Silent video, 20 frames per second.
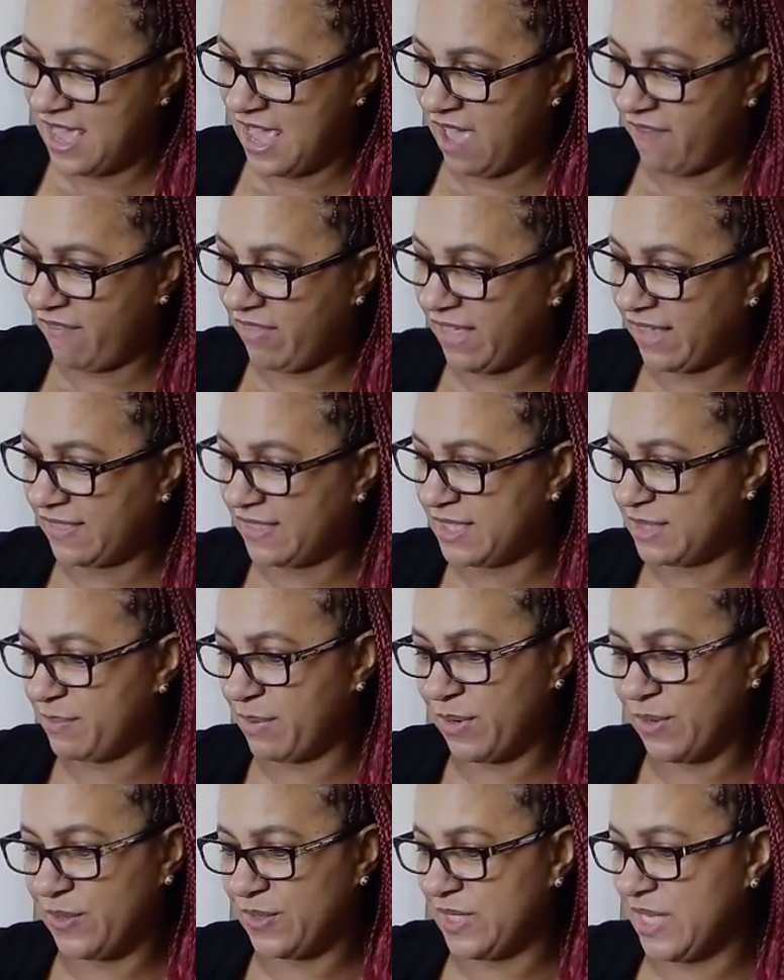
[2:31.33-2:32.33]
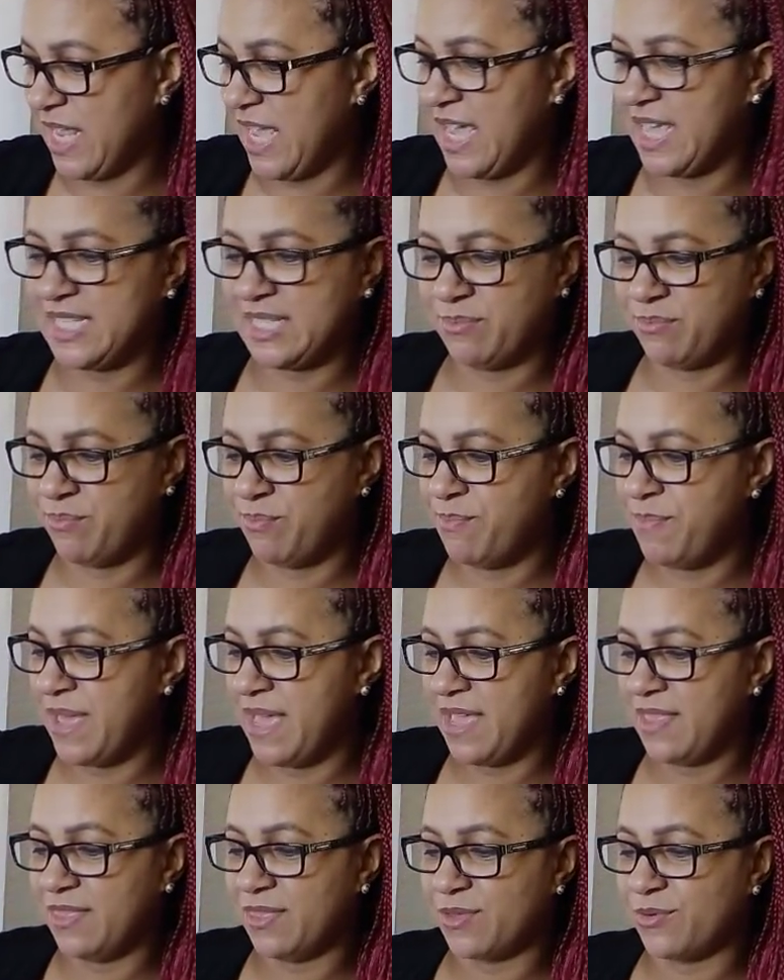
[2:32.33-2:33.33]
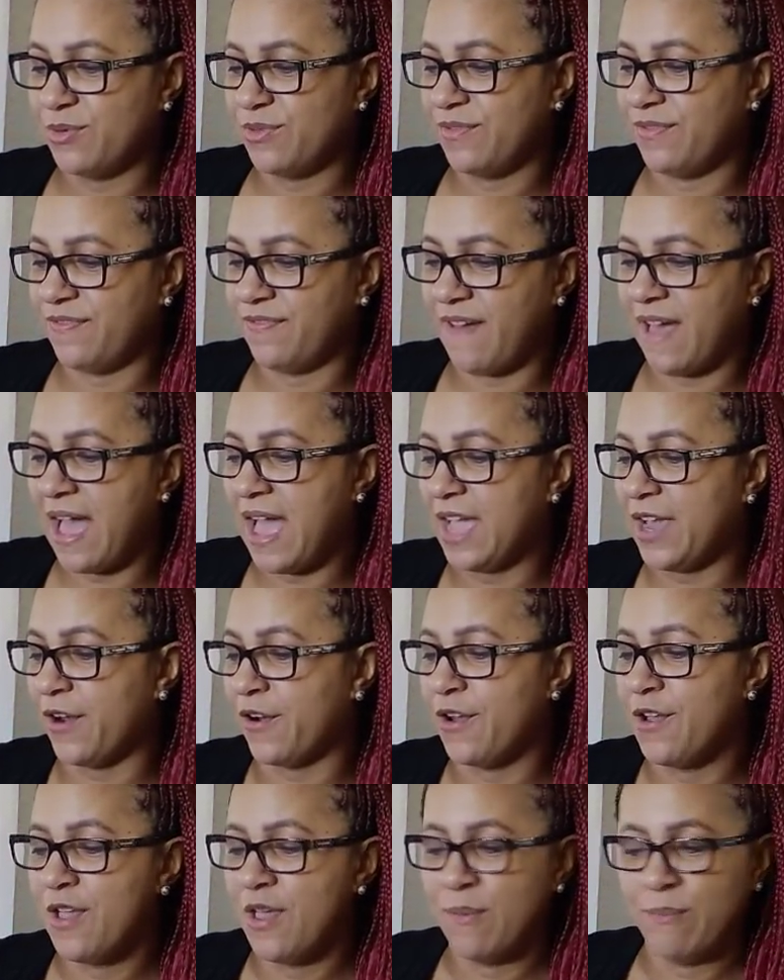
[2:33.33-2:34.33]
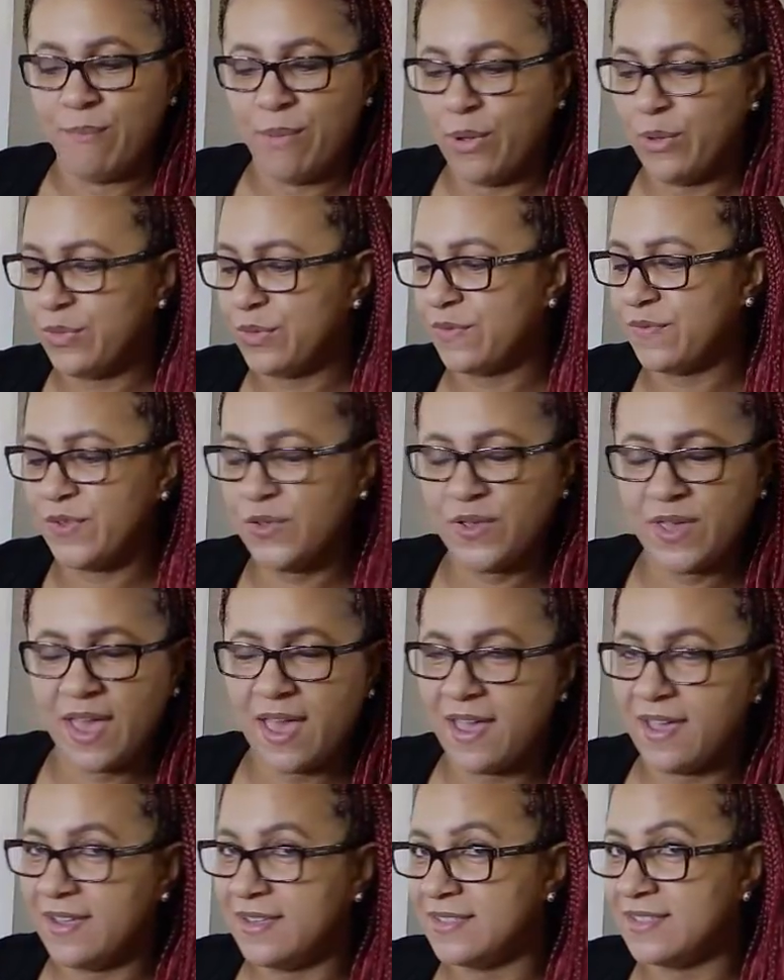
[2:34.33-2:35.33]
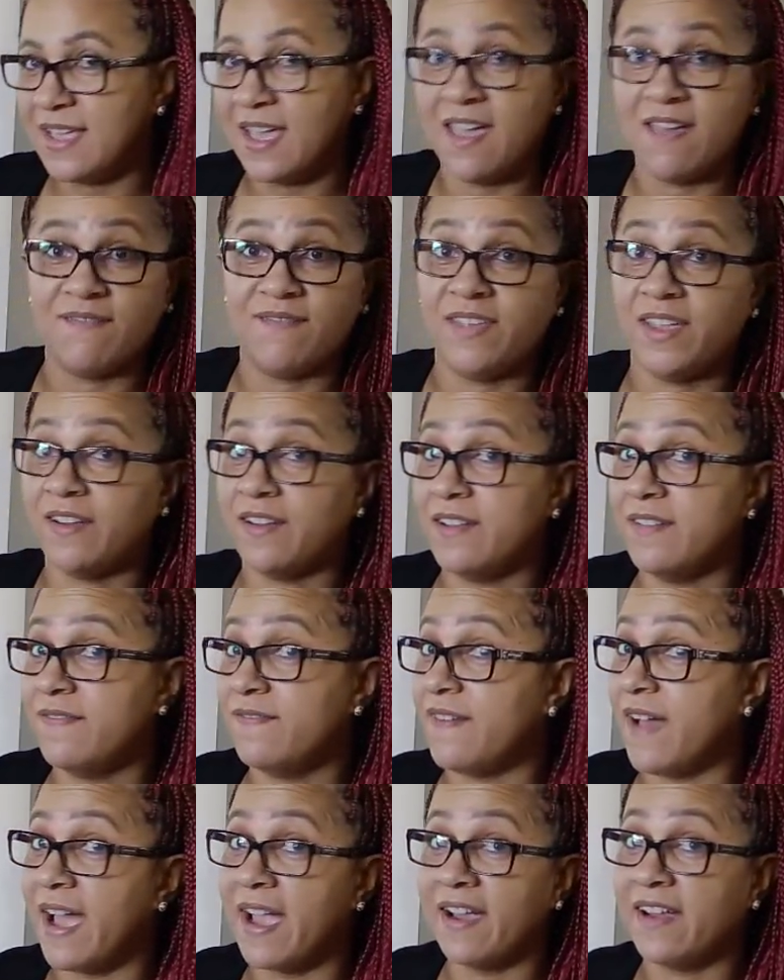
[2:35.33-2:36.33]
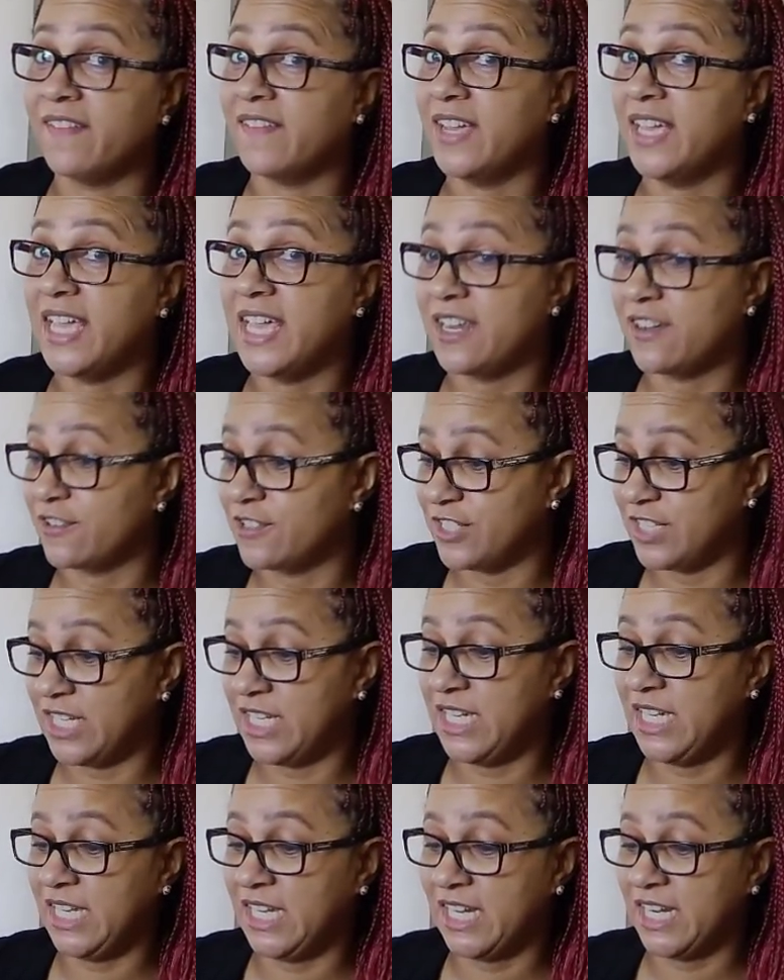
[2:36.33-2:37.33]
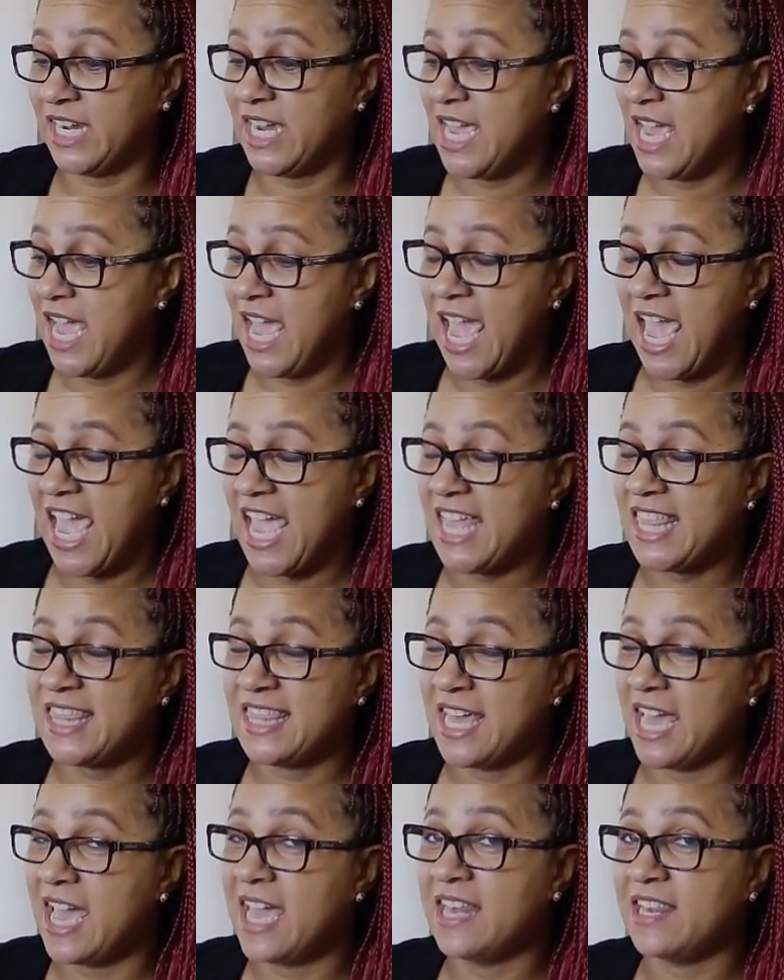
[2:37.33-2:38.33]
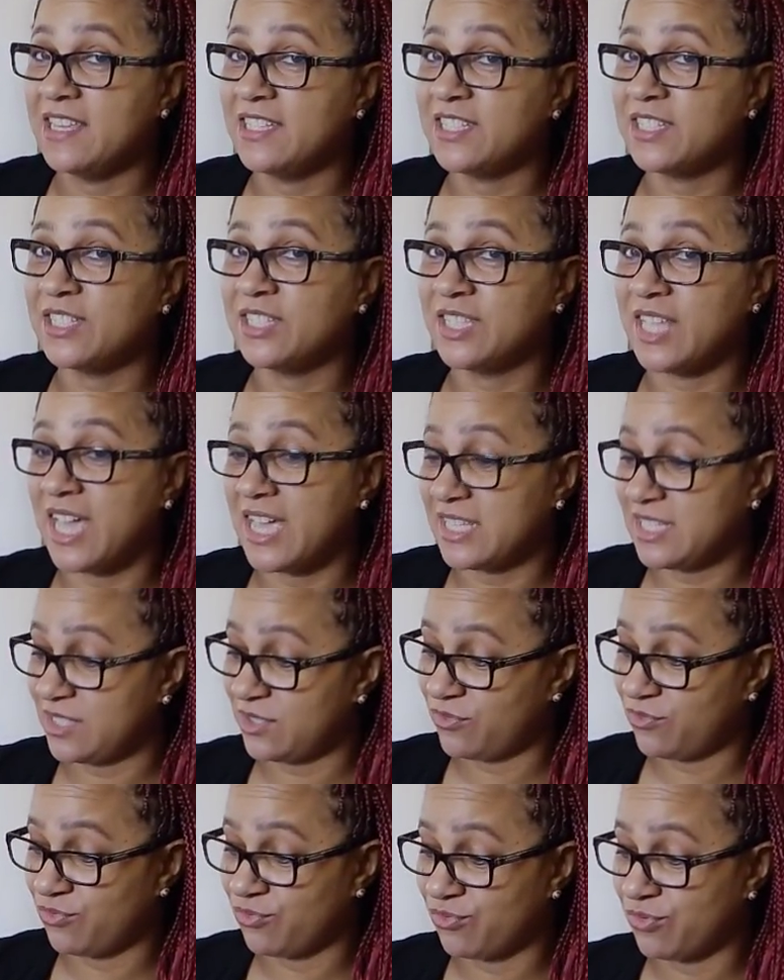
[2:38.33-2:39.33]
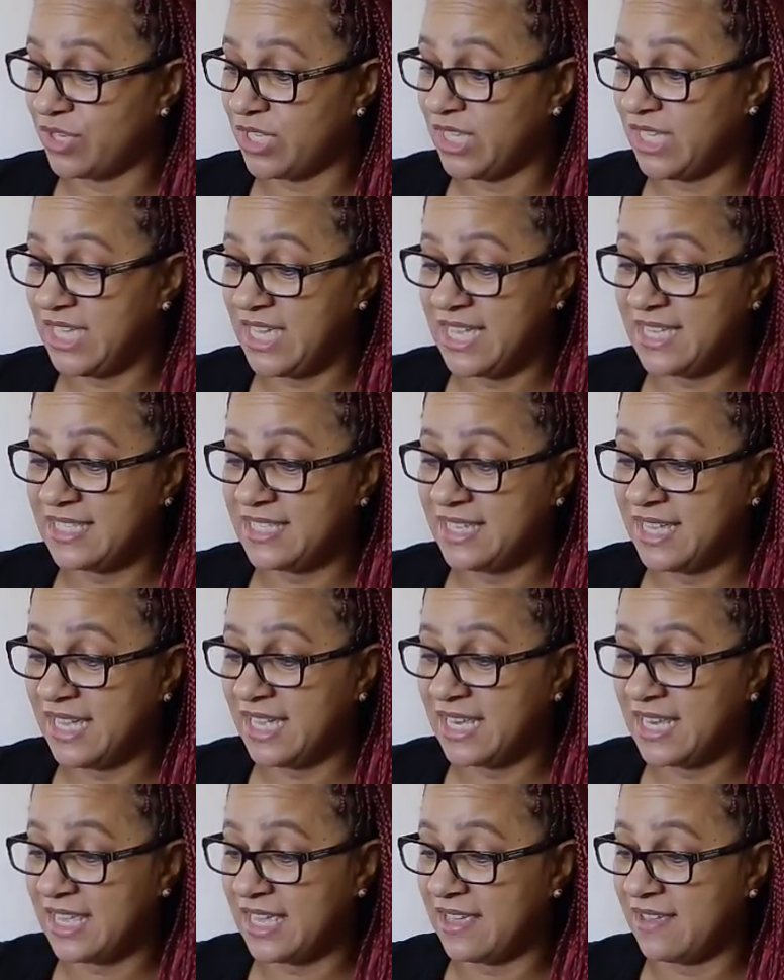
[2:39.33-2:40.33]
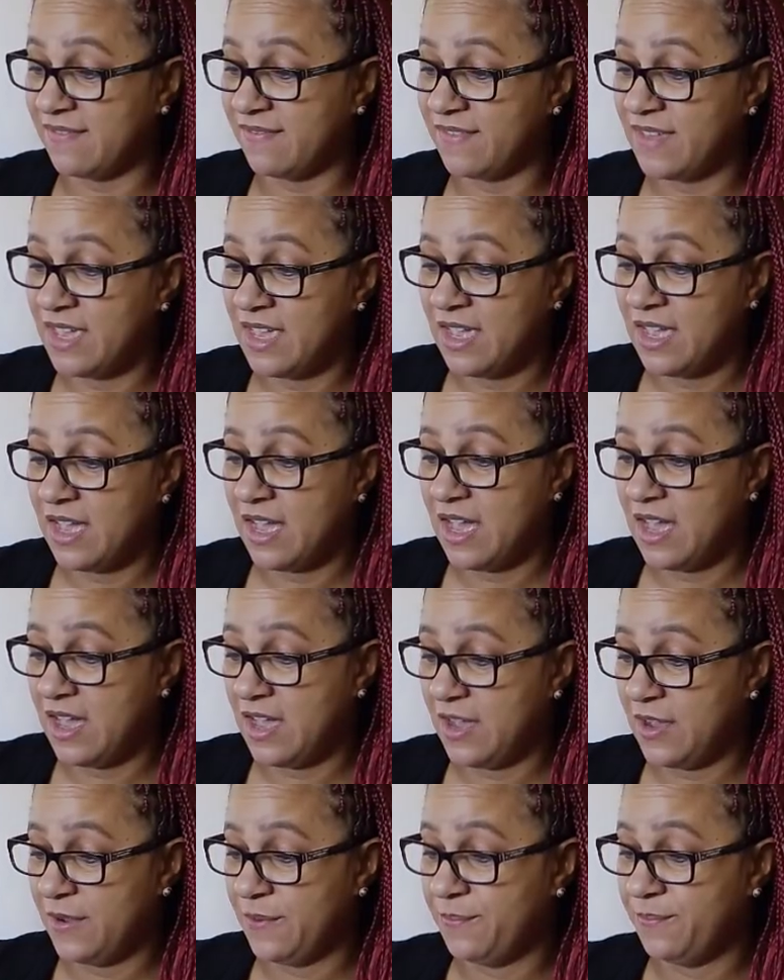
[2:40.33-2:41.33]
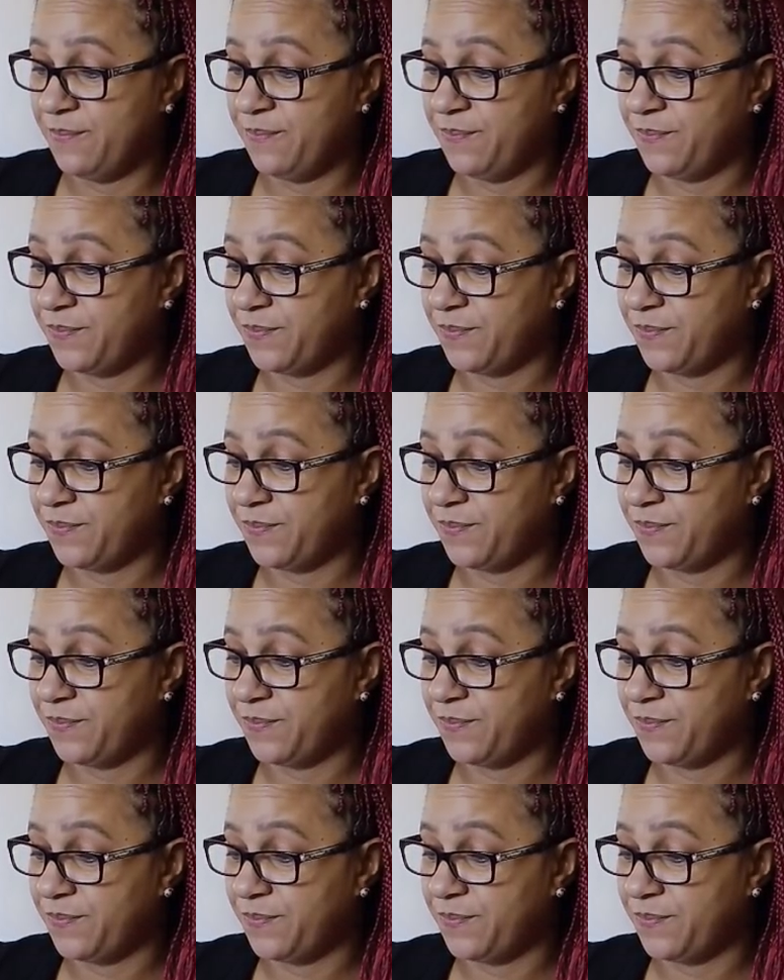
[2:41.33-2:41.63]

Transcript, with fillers: I feel like this person has been through the fire. Both of you guys have very fiery energy here, and that's really indicative of